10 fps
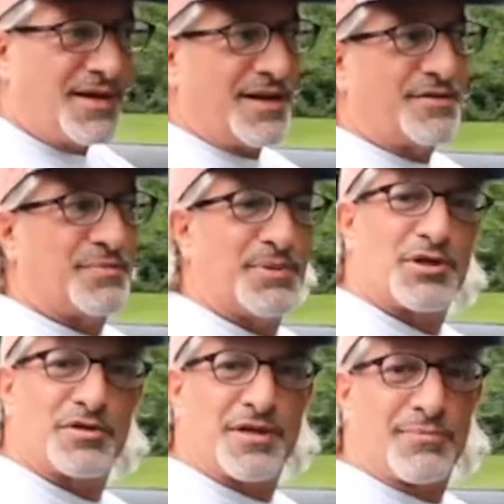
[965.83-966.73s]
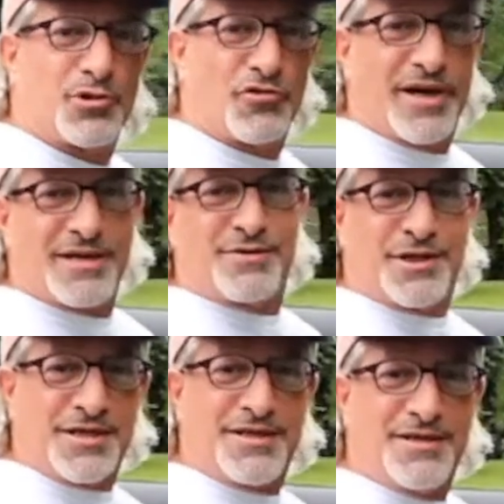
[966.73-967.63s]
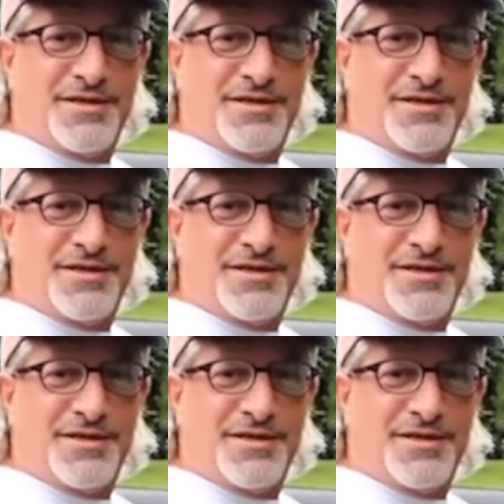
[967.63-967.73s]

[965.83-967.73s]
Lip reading: Is it because I'm crazy?